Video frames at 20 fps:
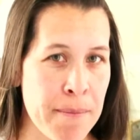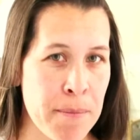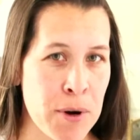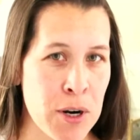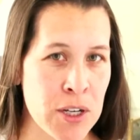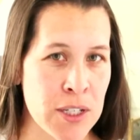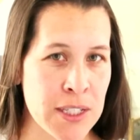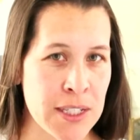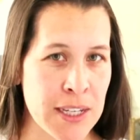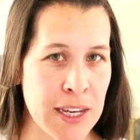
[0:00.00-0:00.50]

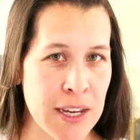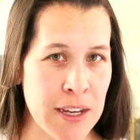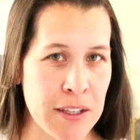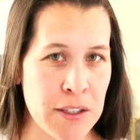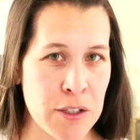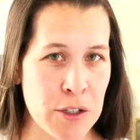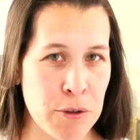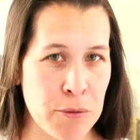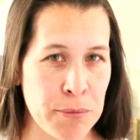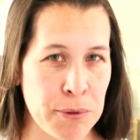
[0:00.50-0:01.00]
Mars in
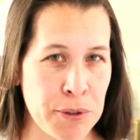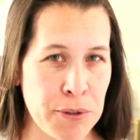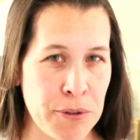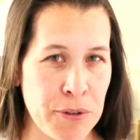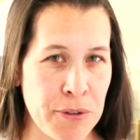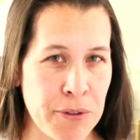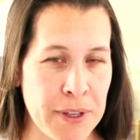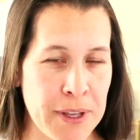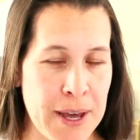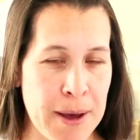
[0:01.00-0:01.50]
Cancer,
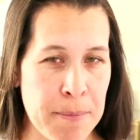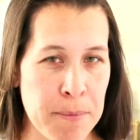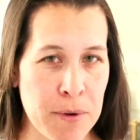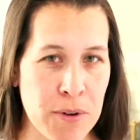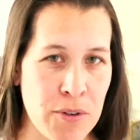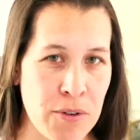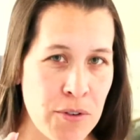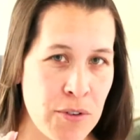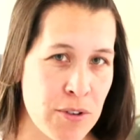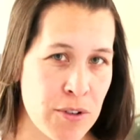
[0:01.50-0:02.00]
Pluto in
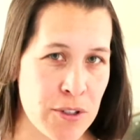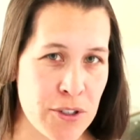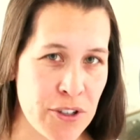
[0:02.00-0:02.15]
Capricorn,